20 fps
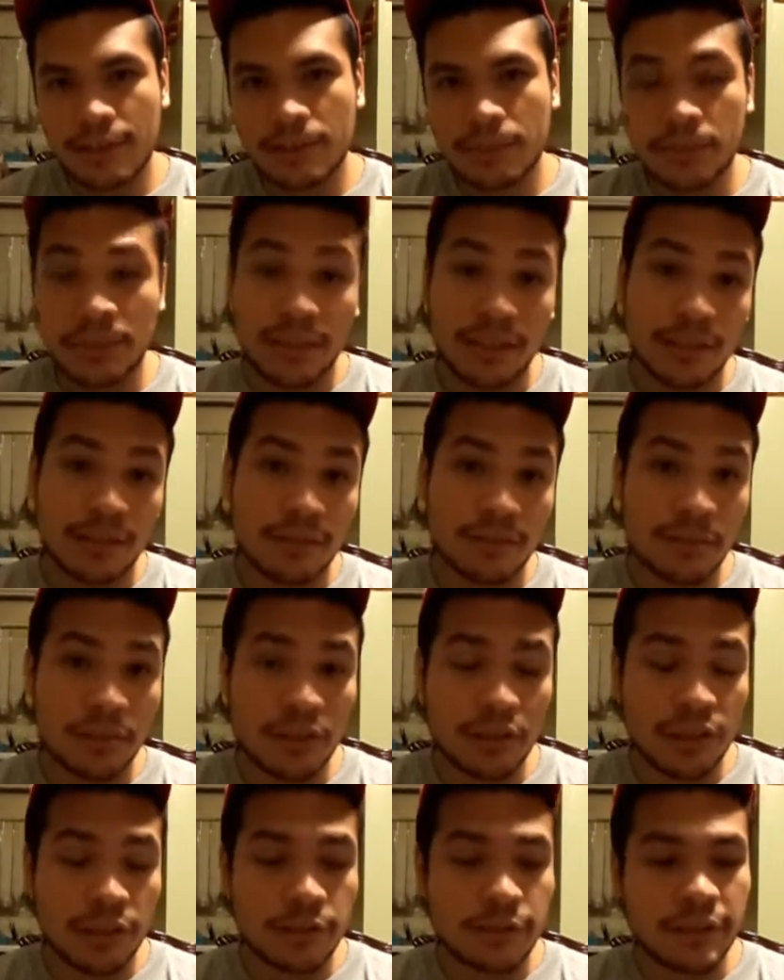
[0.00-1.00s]
because of
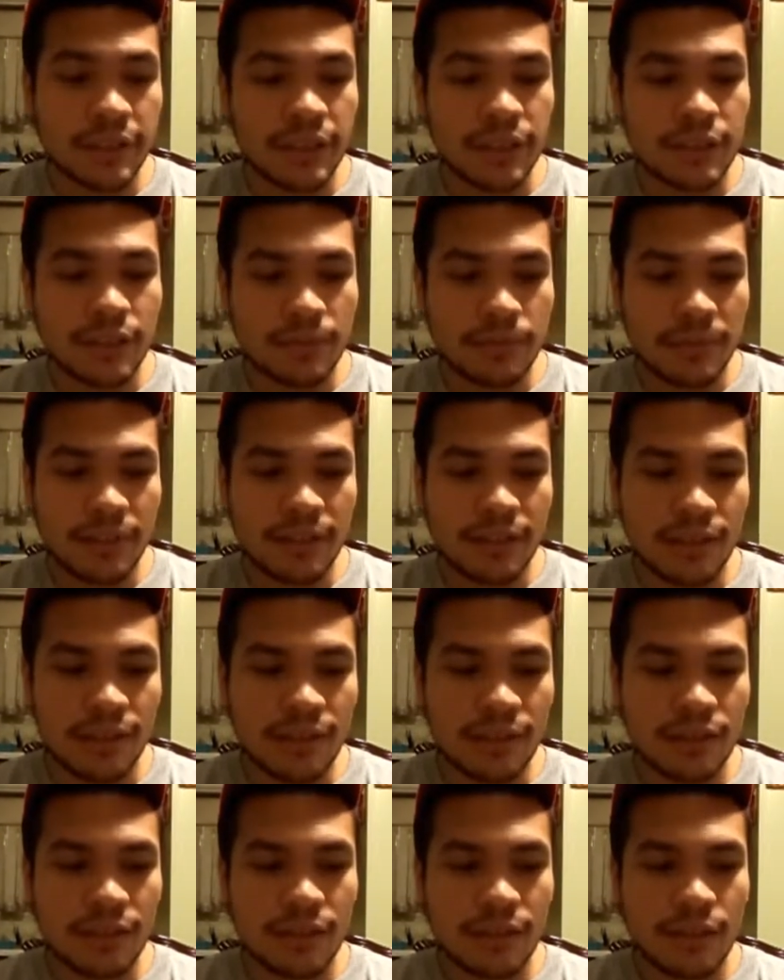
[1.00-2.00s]
machinery,
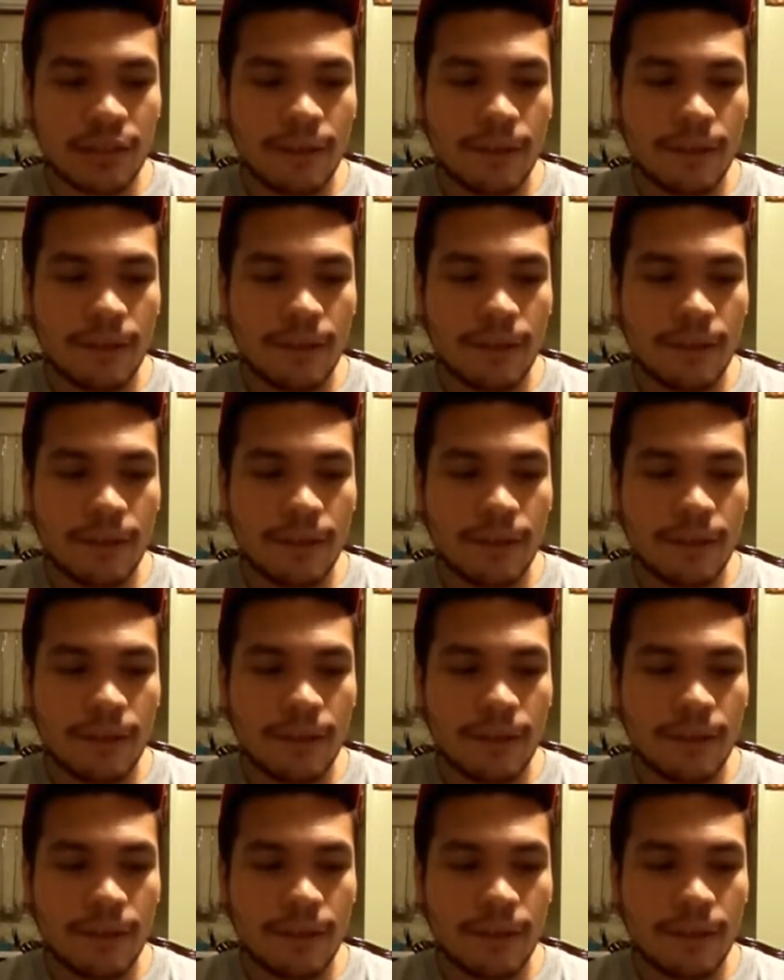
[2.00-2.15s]
because